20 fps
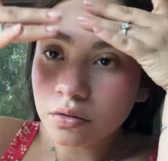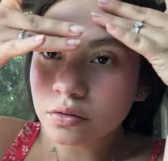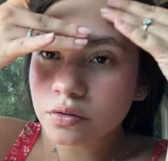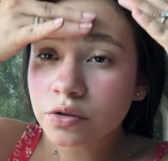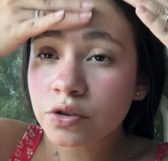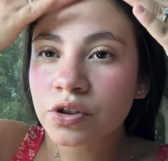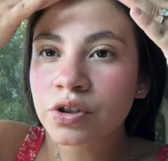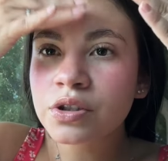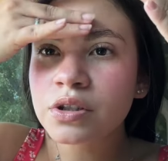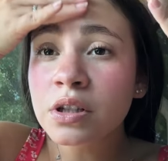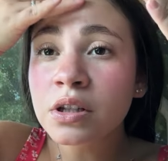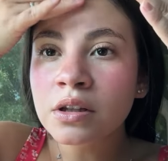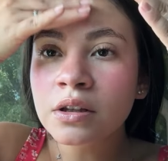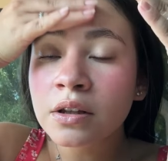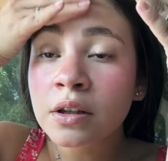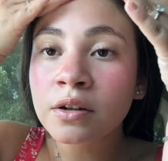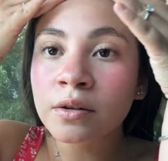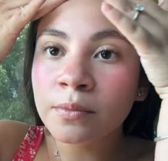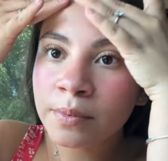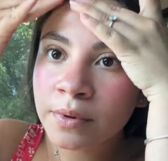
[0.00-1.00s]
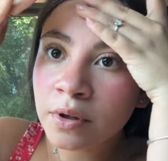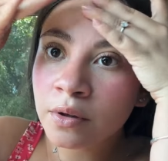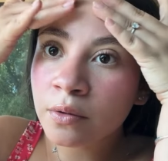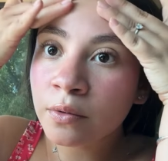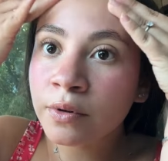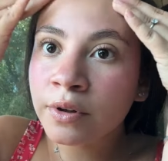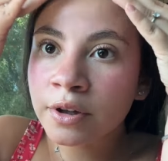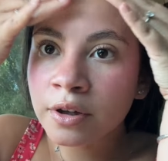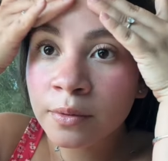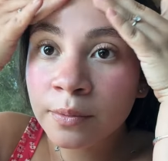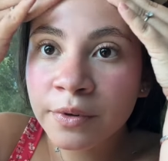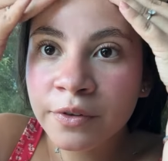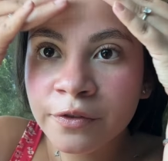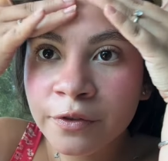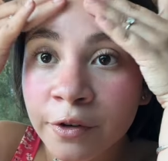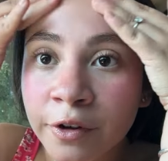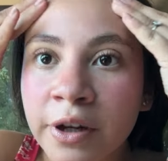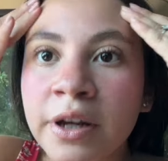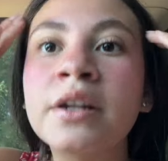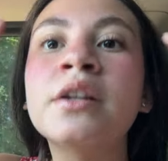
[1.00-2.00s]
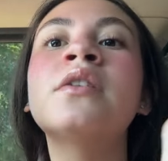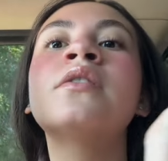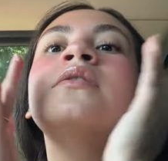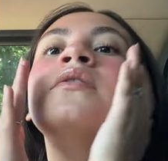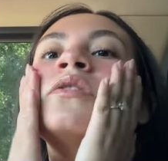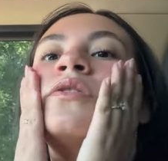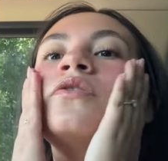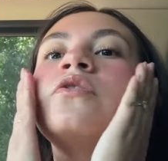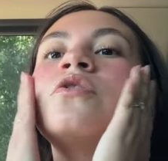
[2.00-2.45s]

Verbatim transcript: Just a little bit of oil on my forehead because it's